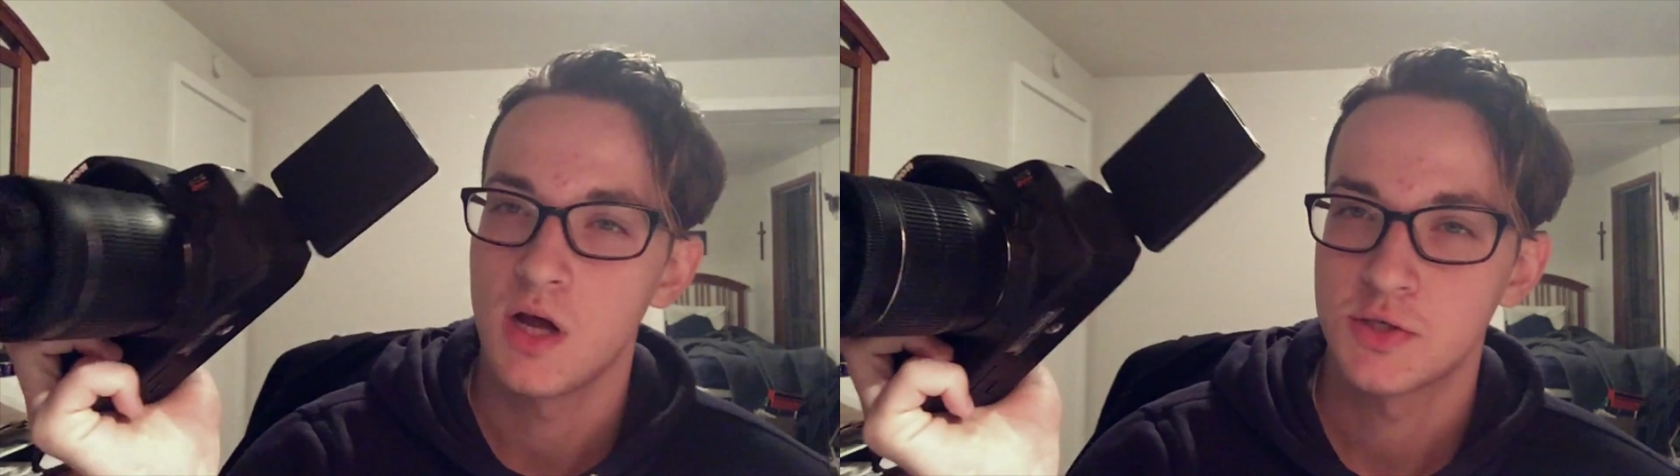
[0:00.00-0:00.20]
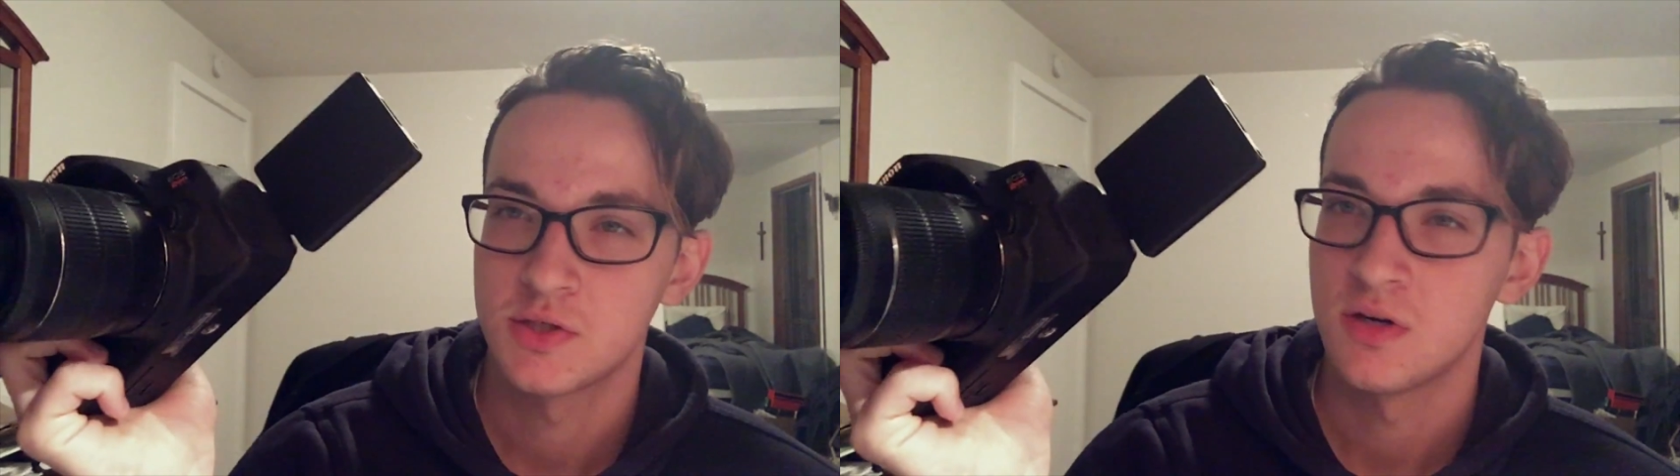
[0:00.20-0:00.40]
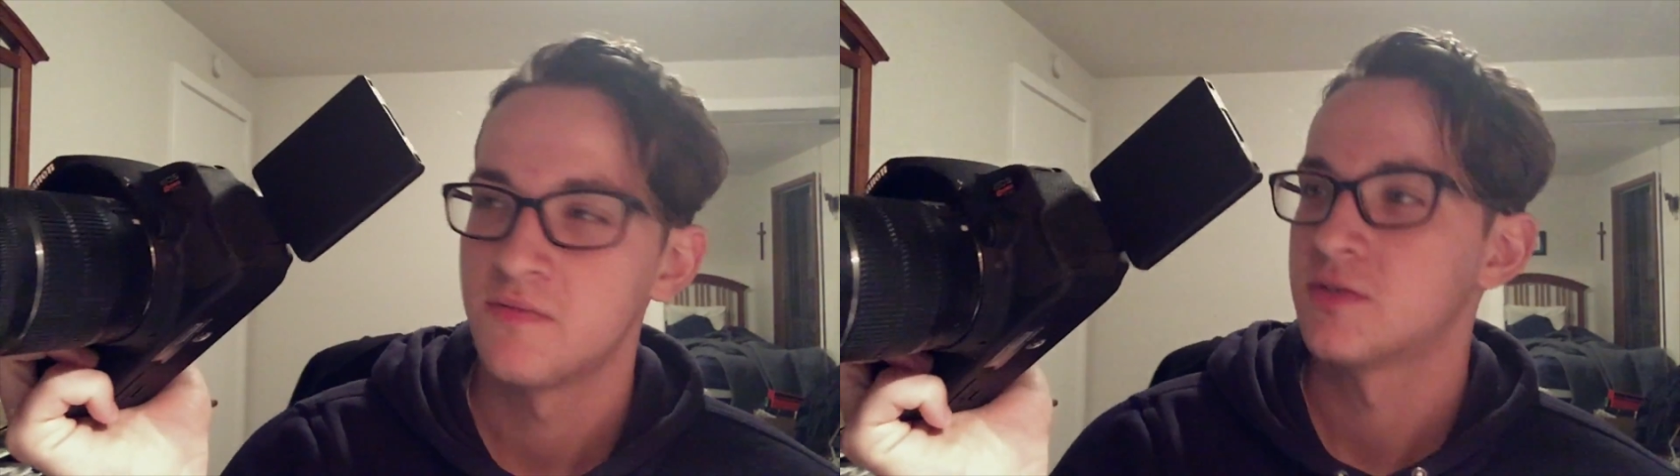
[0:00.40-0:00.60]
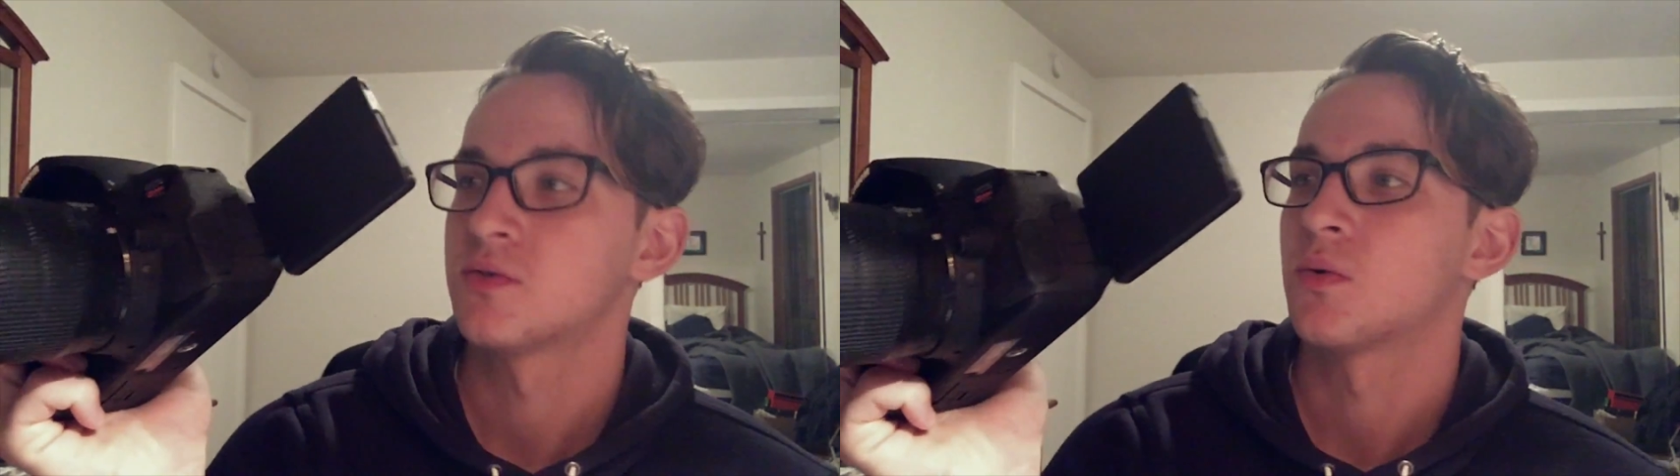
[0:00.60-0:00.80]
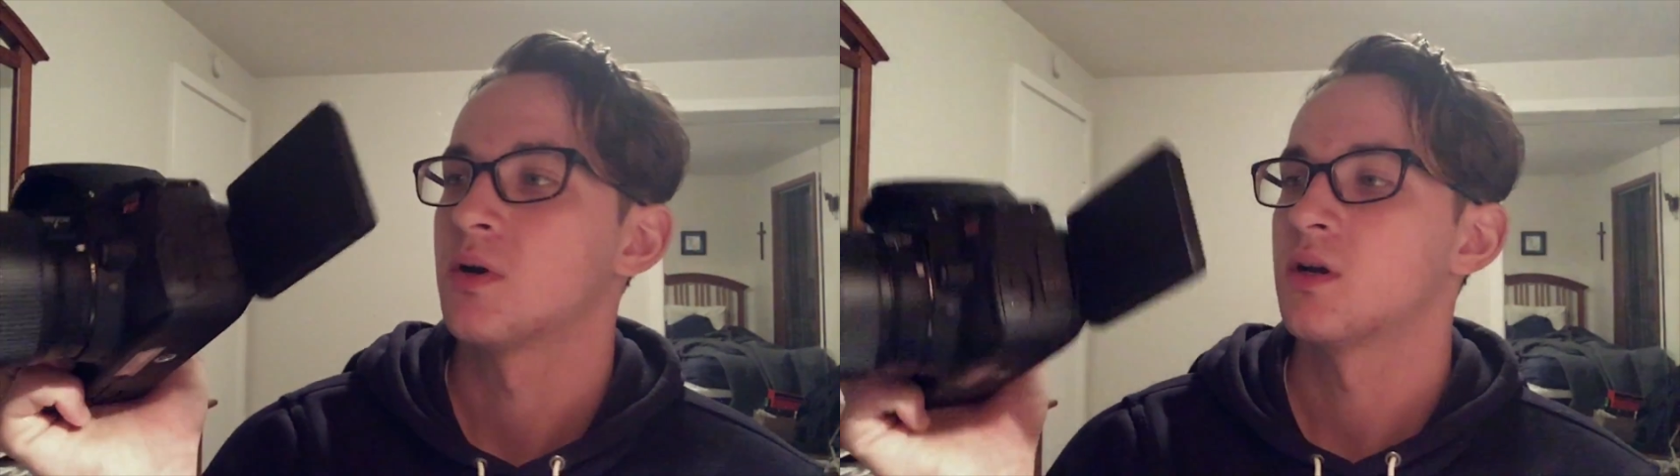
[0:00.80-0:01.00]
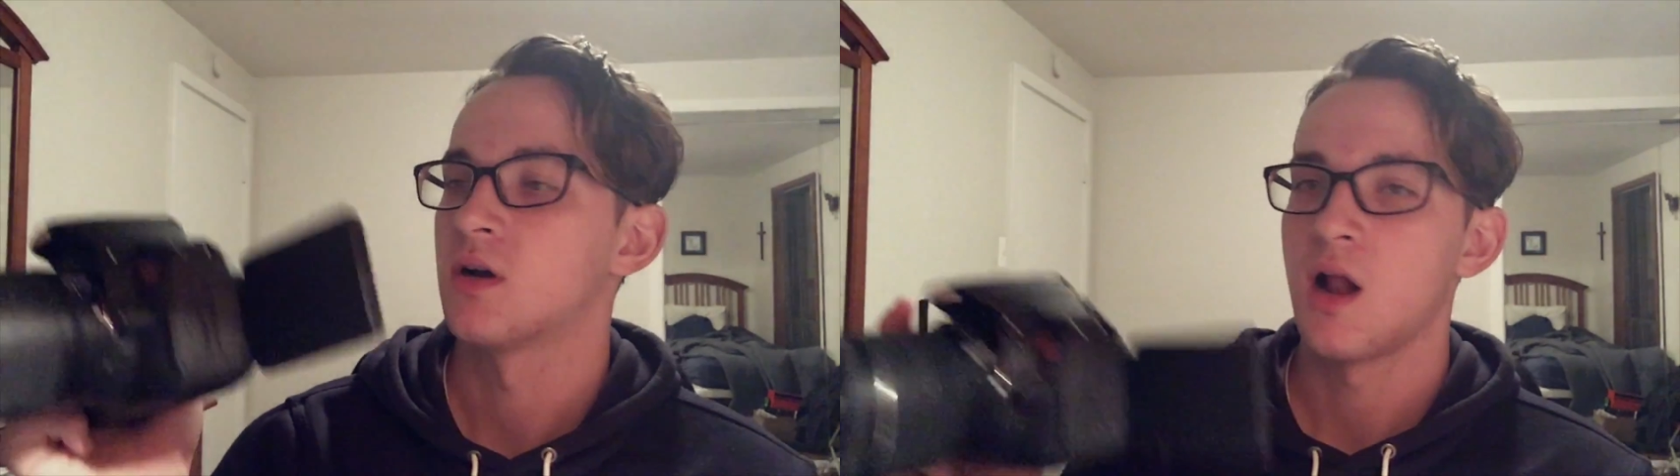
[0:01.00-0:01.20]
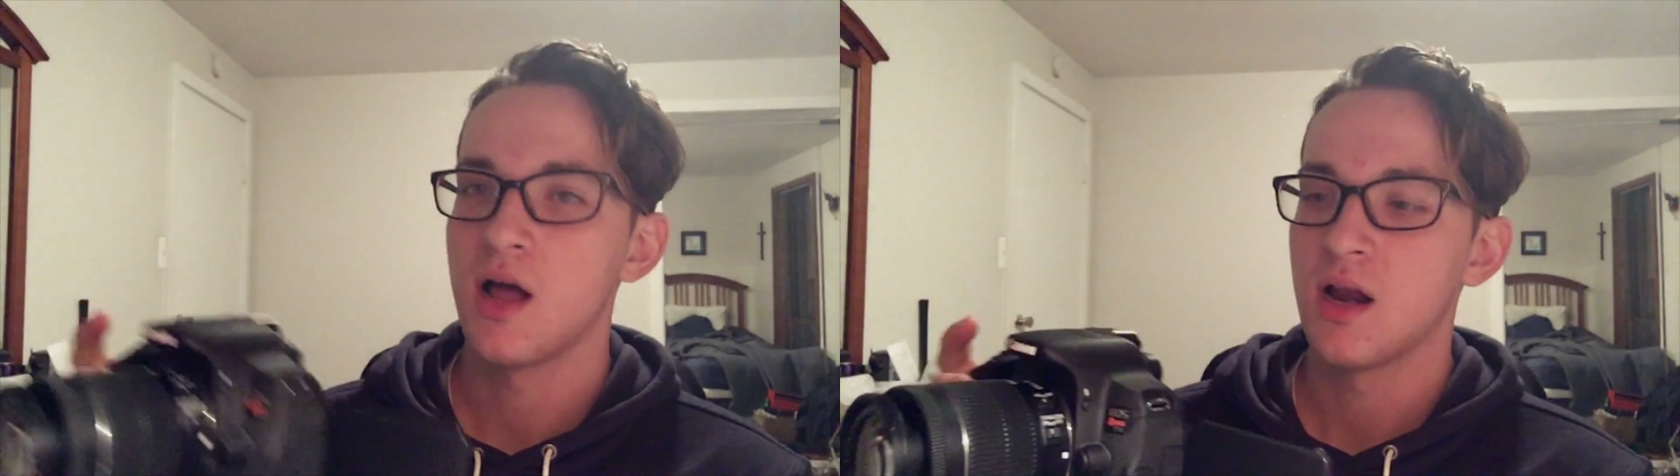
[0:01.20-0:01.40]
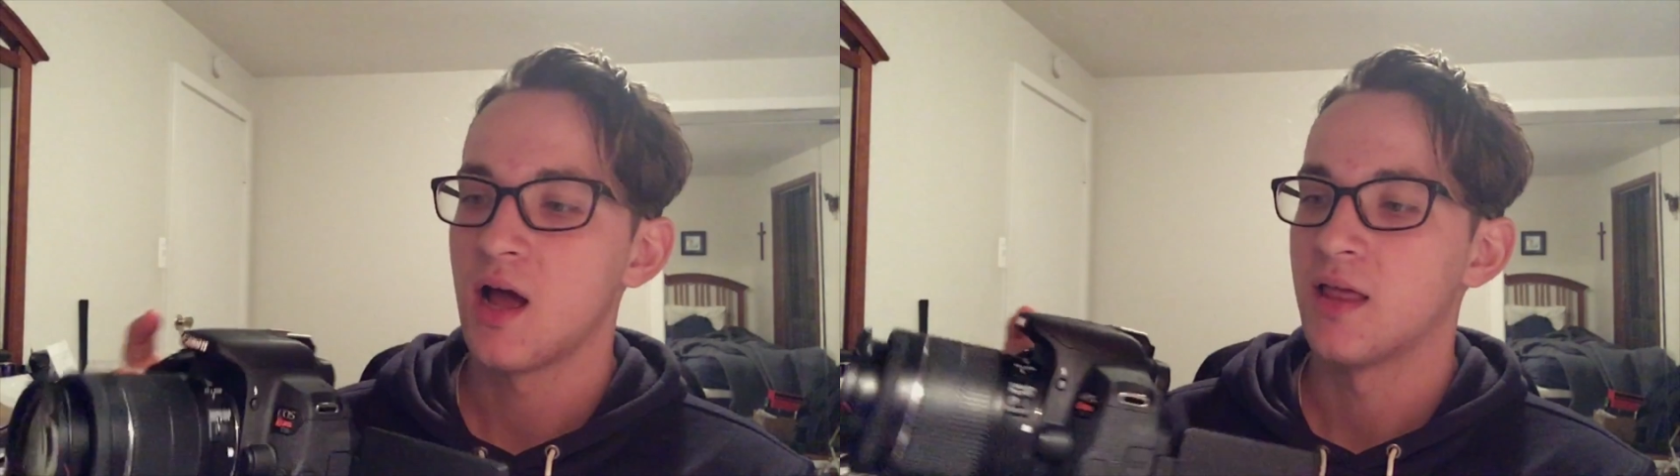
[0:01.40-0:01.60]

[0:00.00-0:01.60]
Not sure if it's recording or not.